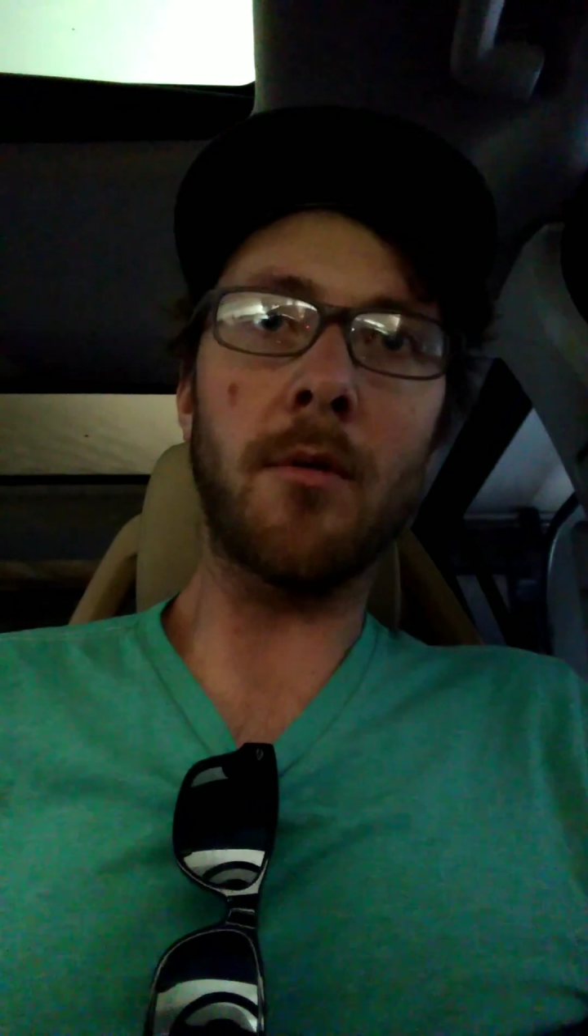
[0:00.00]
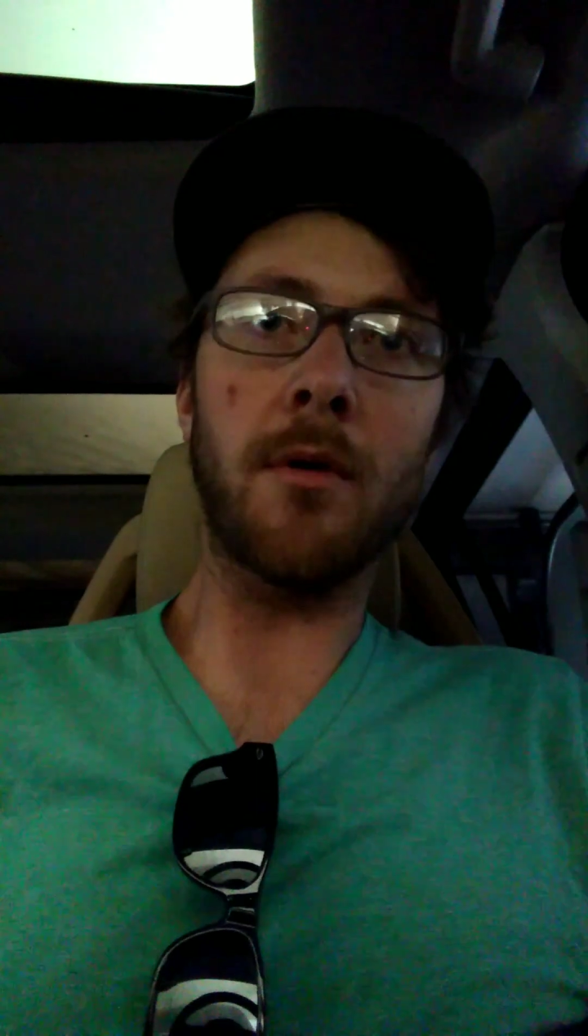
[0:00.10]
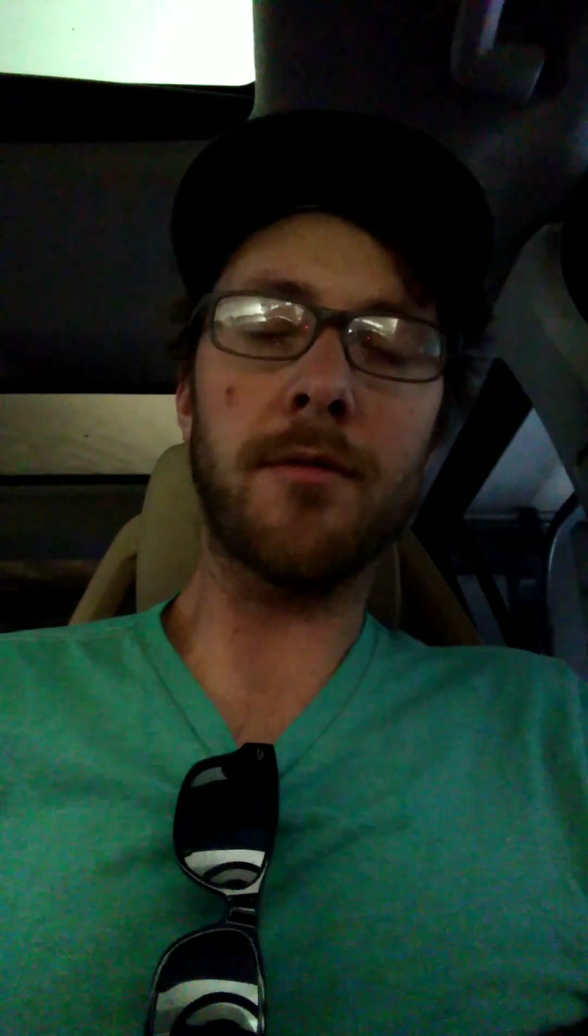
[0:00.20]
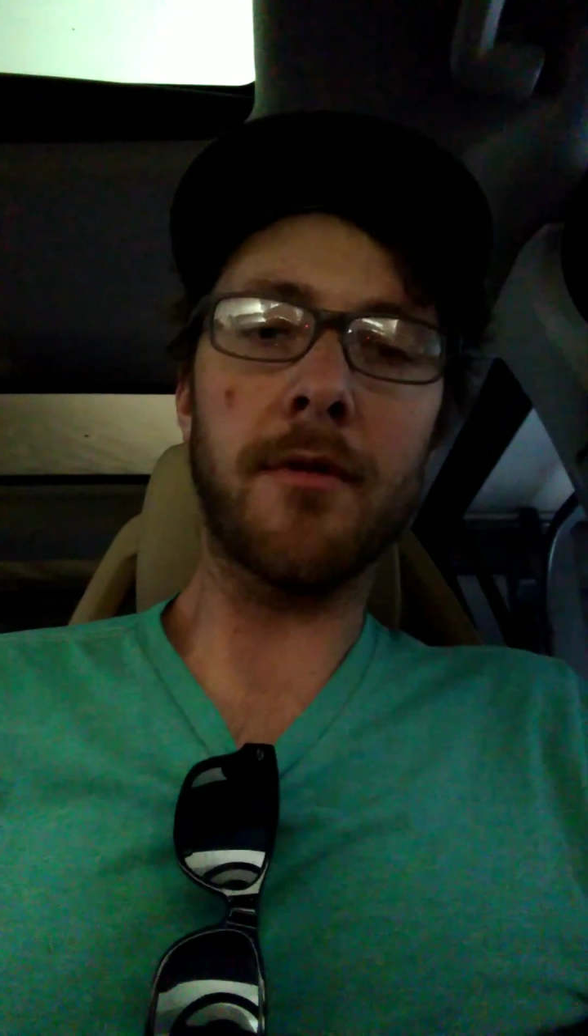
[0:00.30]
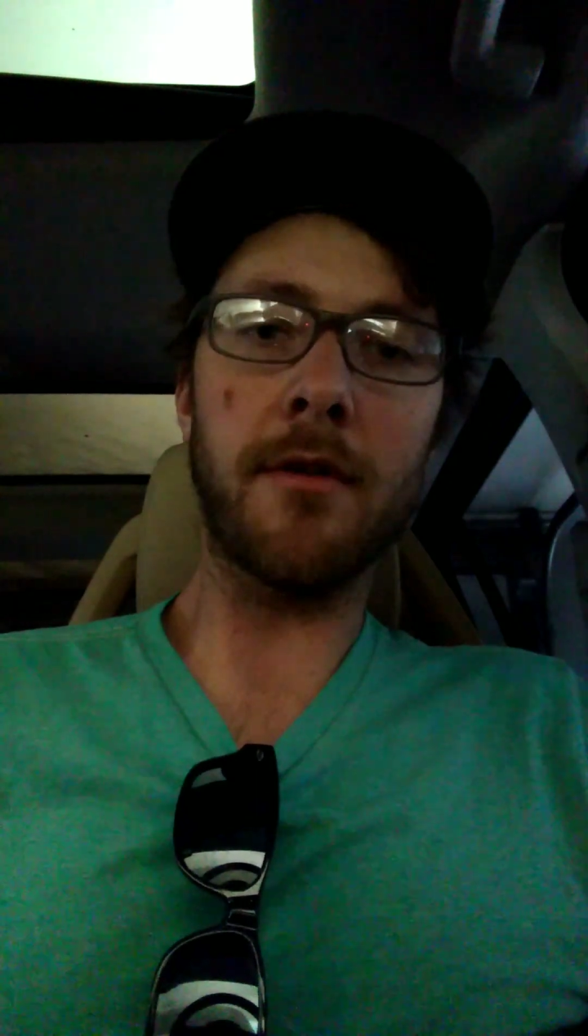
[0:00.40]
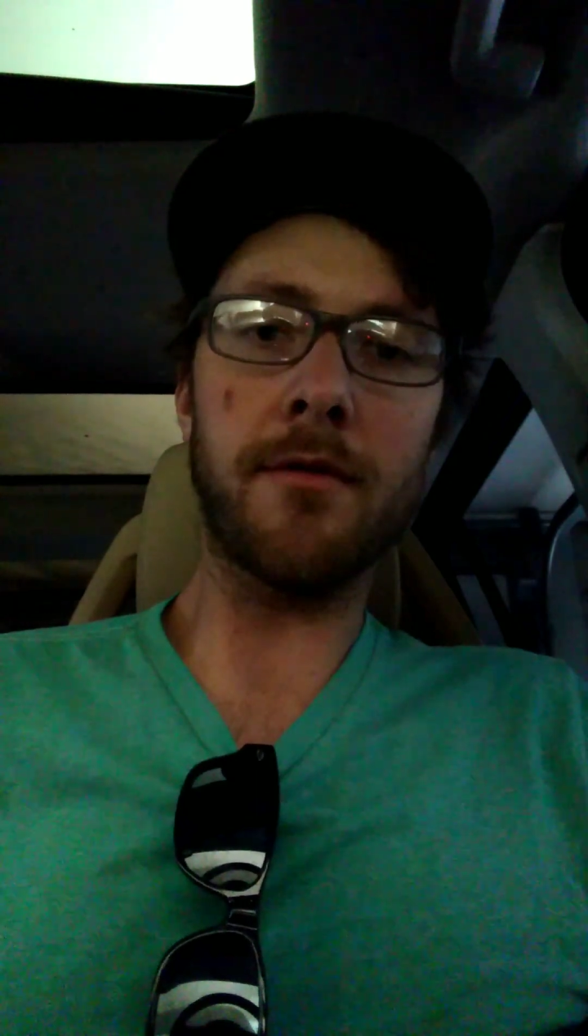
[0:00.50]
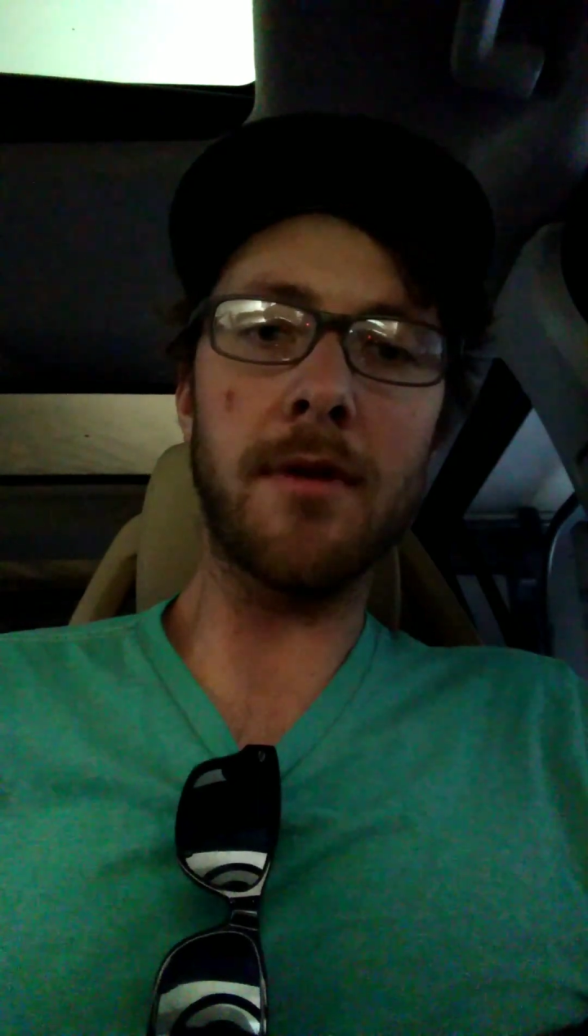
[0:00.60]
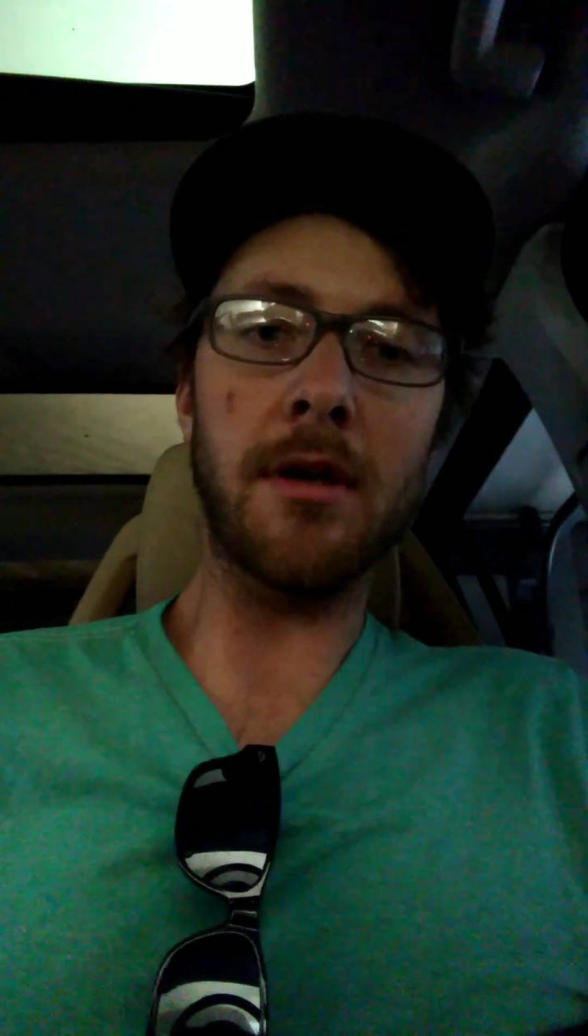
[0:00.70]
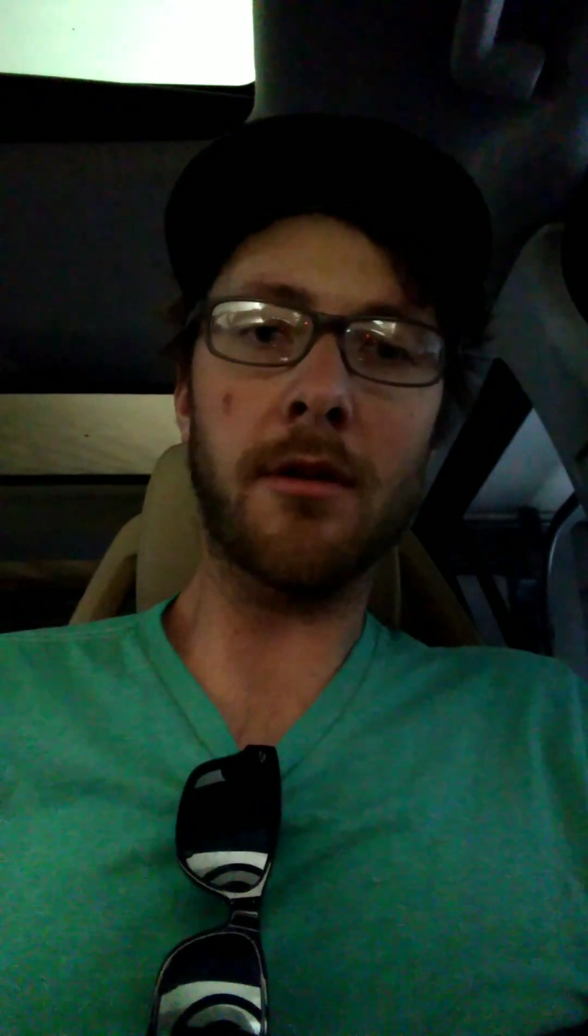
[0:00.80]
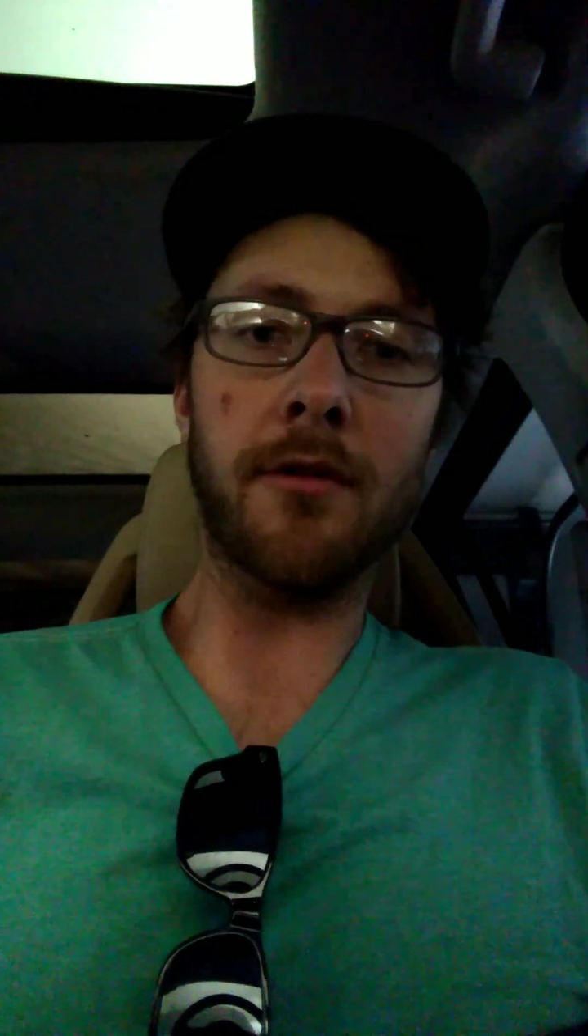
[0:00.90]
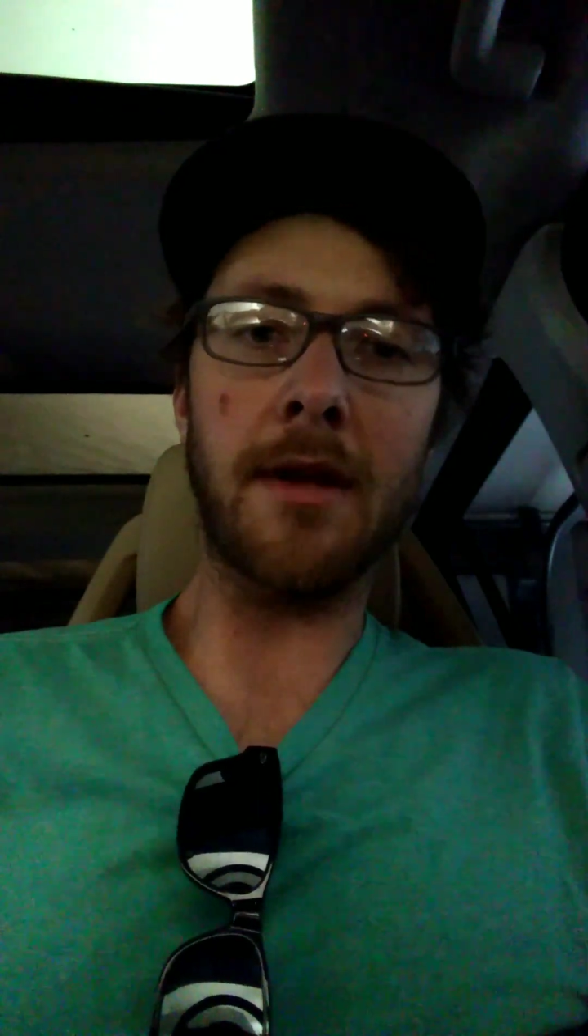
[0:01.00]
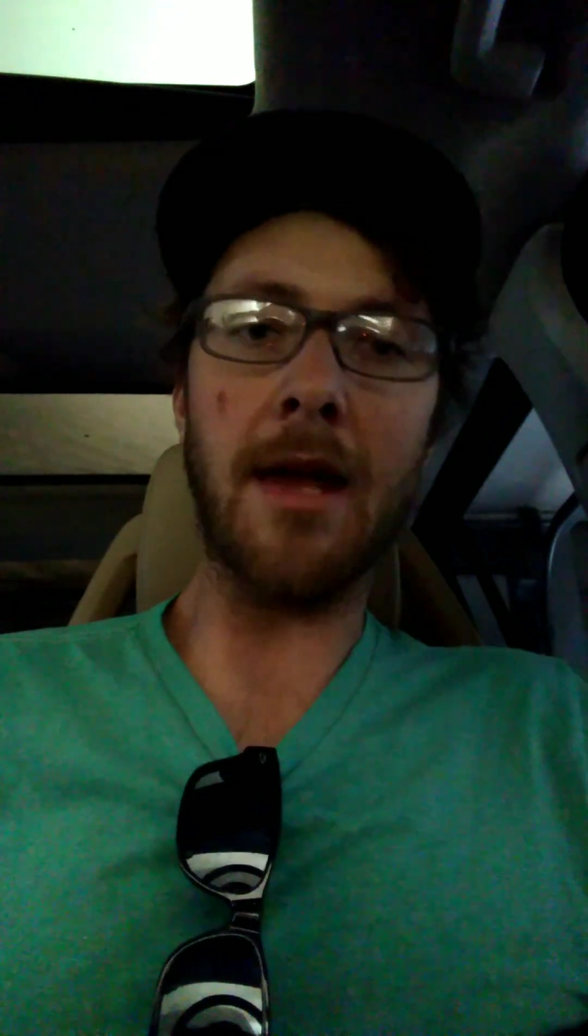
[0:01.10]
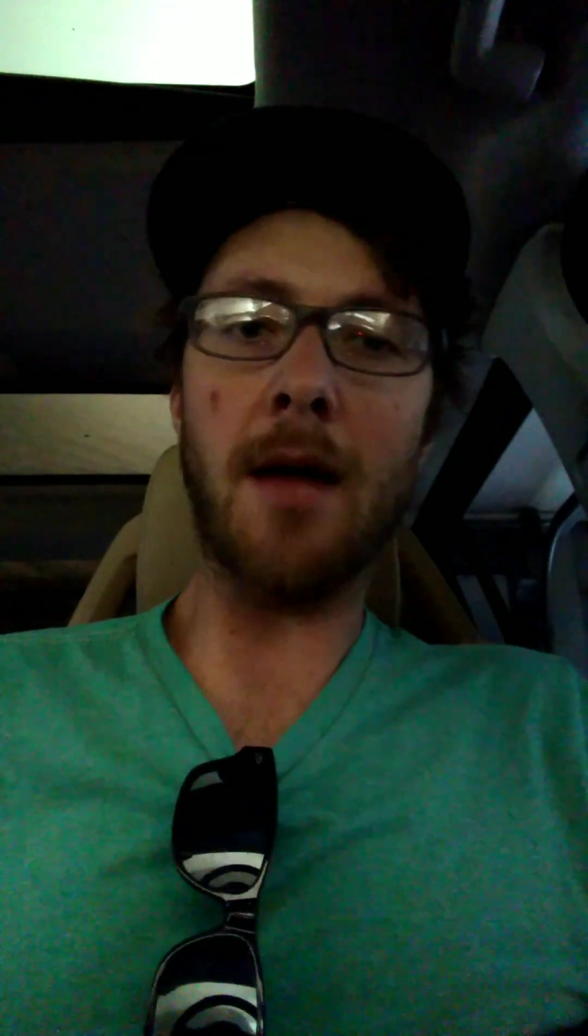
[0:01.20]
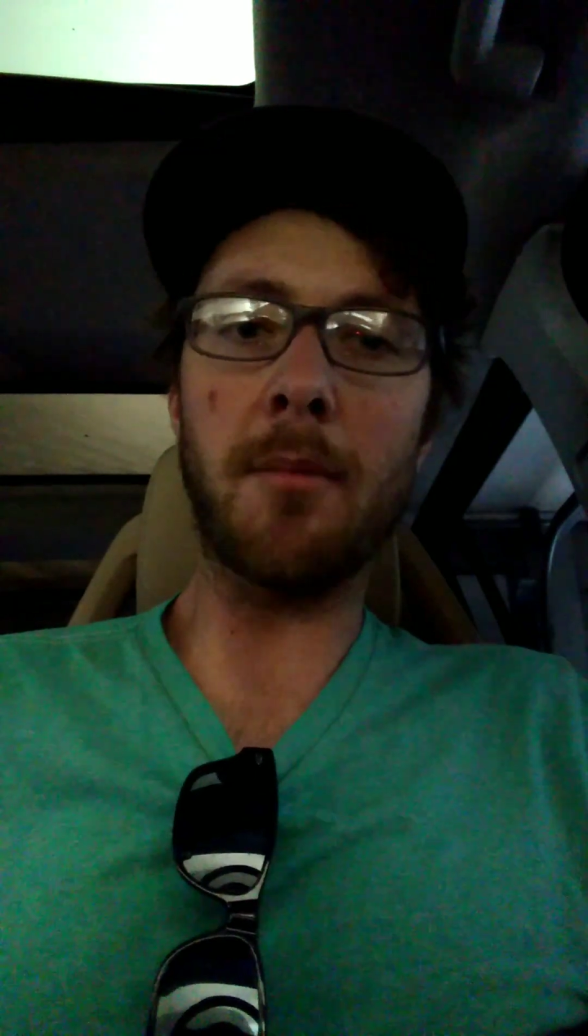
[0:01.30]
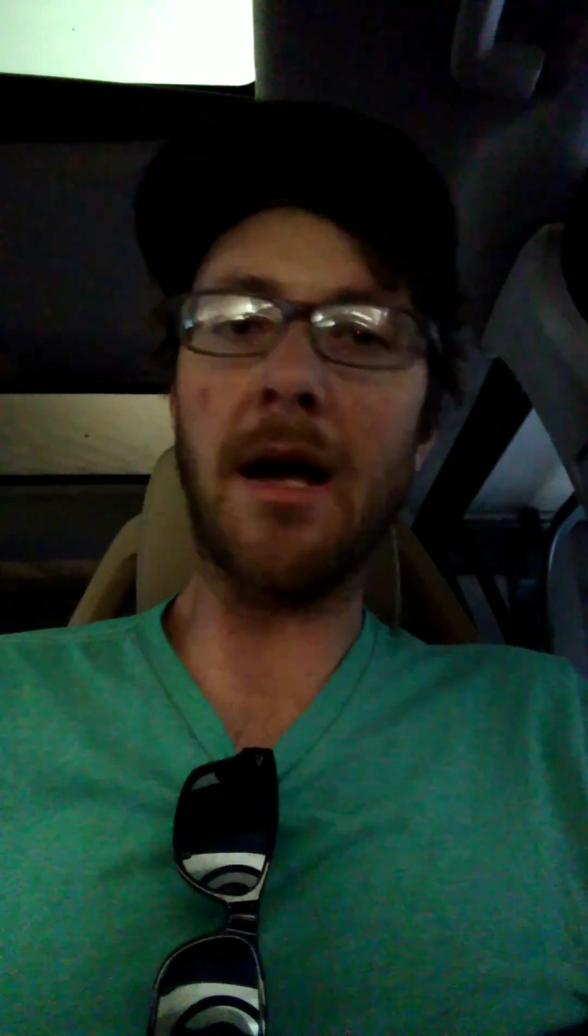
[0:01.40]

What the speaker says: one for this vehicle is a Gap